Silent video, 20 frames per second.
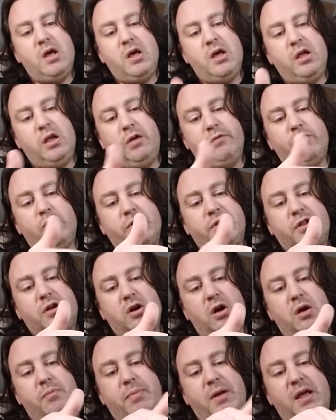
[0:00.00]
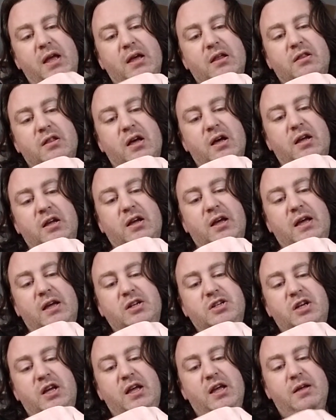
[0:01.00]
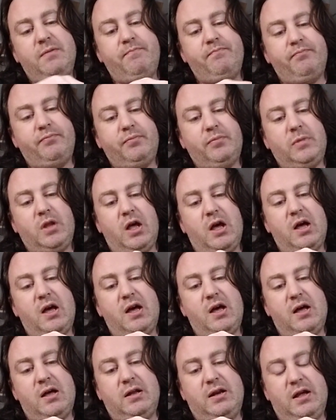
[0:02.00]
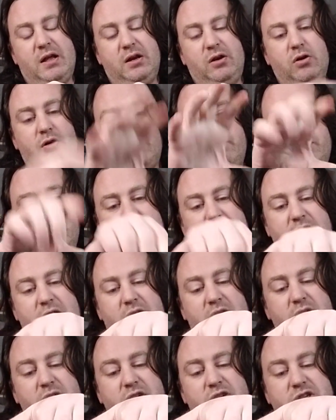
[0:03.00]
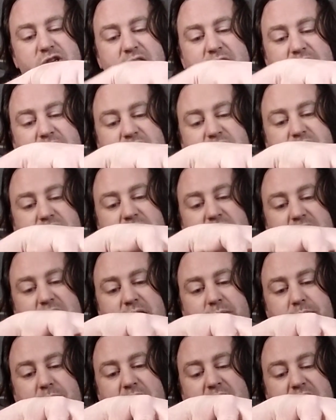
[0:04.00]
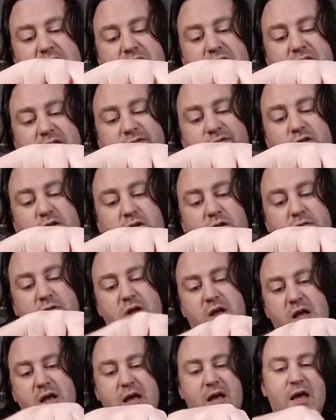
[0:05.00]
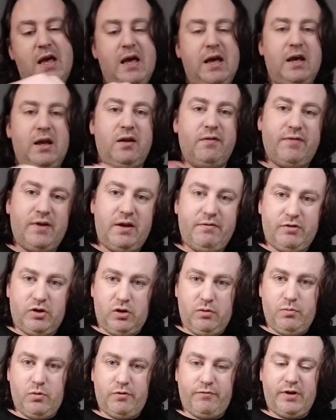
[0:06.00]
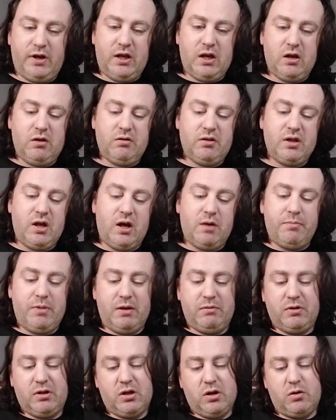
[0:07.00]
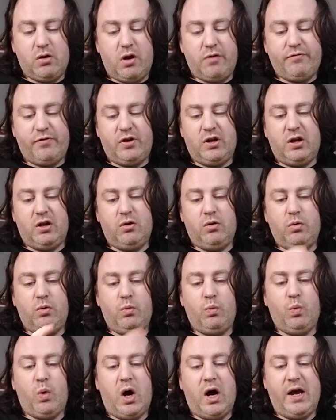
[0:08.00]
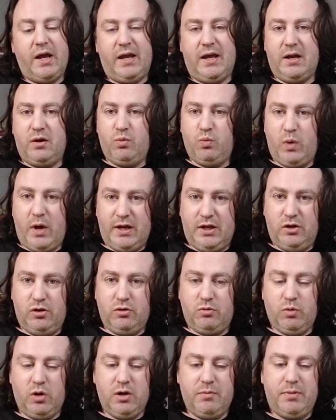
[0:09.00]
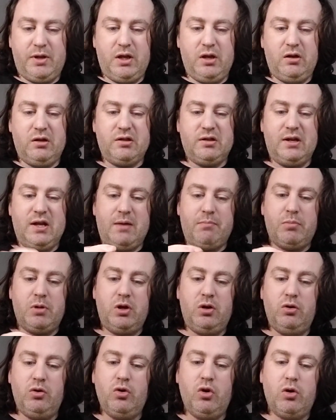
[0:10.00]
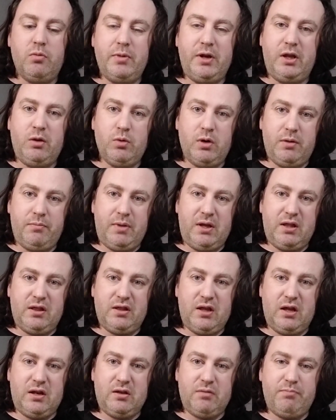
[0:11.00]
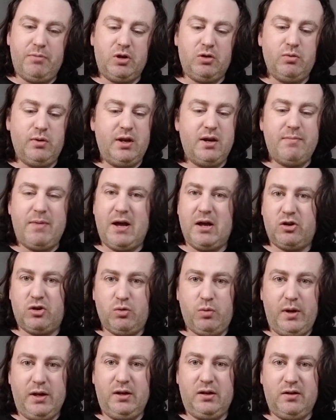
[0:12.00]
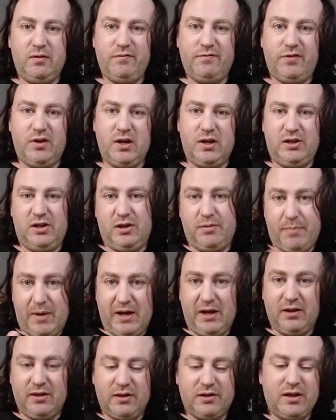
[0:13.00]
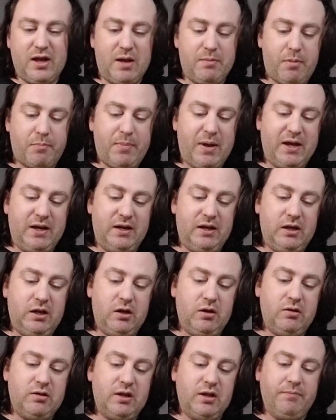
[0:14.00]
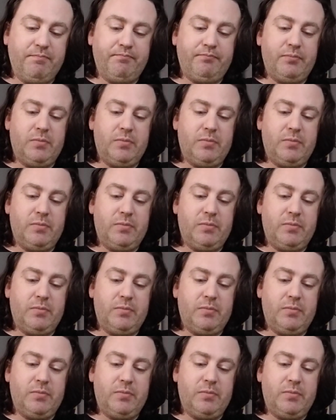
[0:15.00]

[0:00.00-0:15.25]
You've also got a PSI gauge here, a knob that you can change the PSI for. If I ever do more videos, I'll be able to go over why and when you'd want to be using that. But normally you want to be set between about 20 and 30, depending on the type of paint you're using.